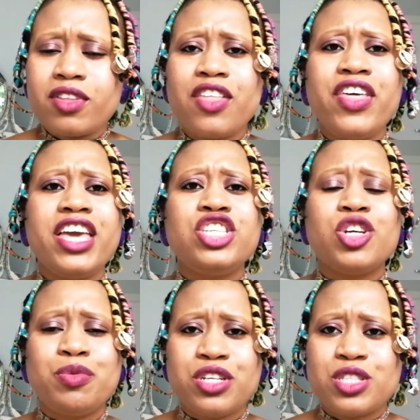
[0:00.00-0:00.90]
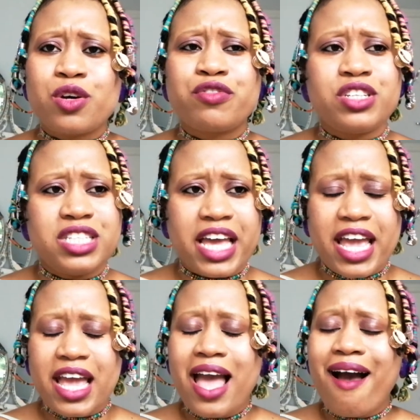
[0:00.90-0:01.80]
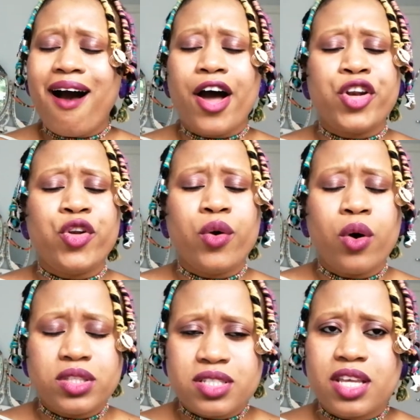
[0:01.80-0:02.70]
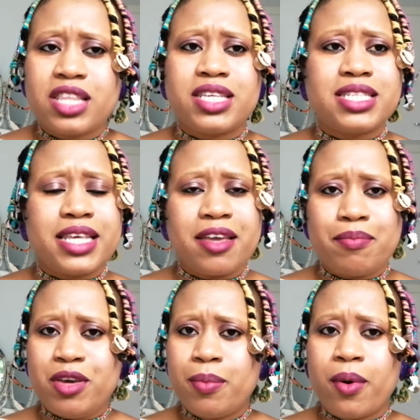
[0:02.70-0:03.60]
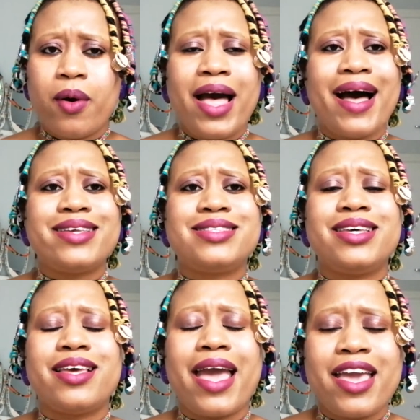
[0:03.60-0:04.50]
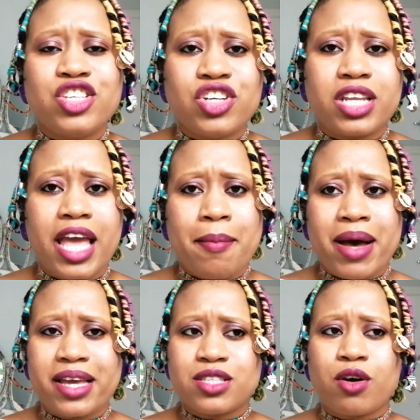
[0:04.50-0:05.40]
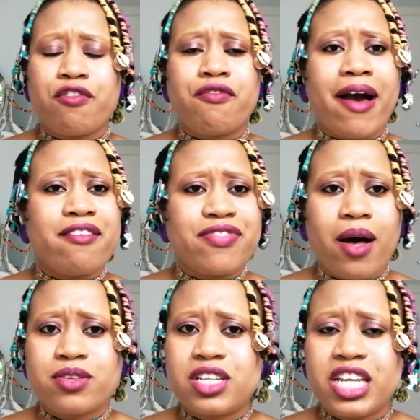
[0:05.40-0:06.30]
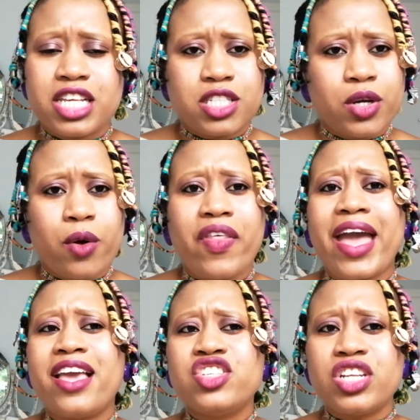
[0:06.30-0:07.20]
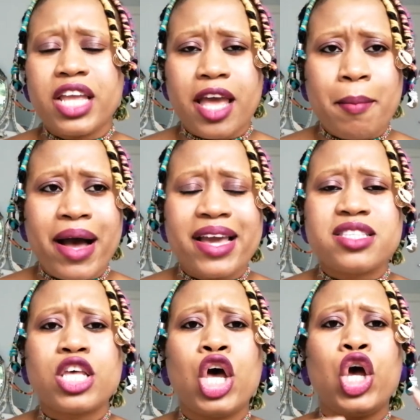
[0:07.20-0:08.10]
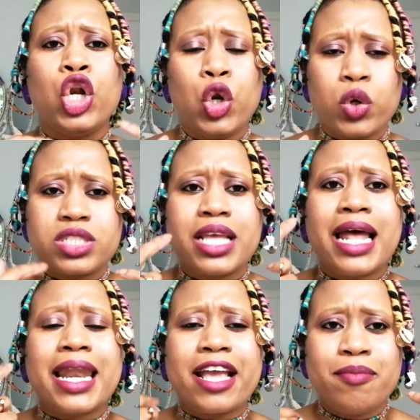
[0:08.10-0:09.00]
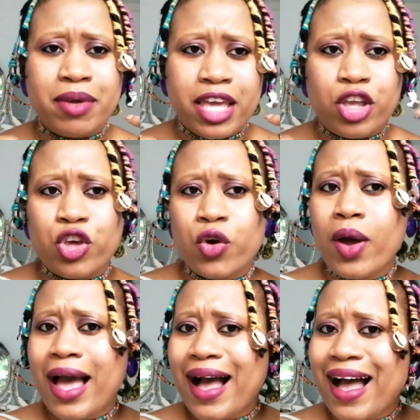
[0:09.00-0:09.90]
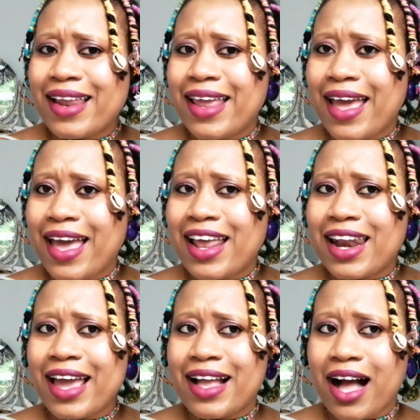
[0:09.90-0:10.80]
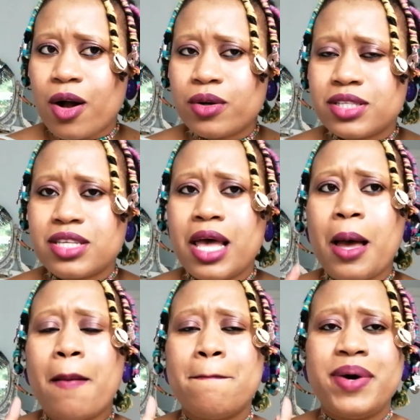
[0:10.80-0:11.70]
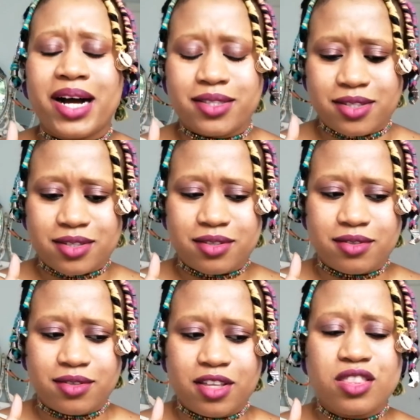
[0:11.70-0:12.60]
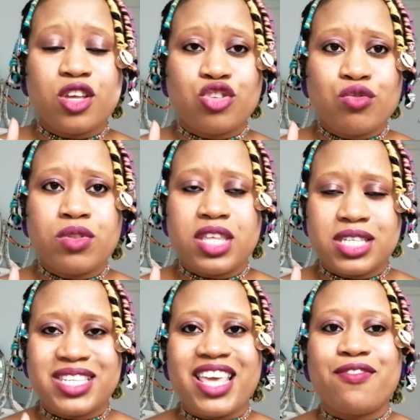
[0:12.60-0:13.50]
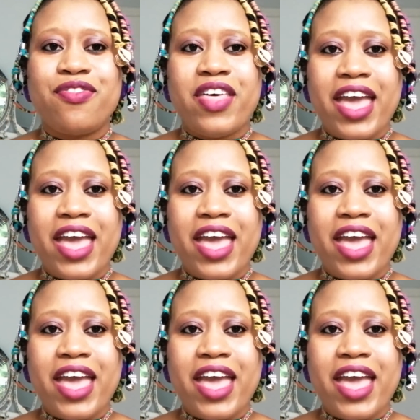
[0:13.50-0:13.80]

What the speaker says: The Egyptians of today are not the same people as the ancient Kemites of 5,000 years ago. The ancient Kemites looked like me and you, had hair like ours. But the truth is, if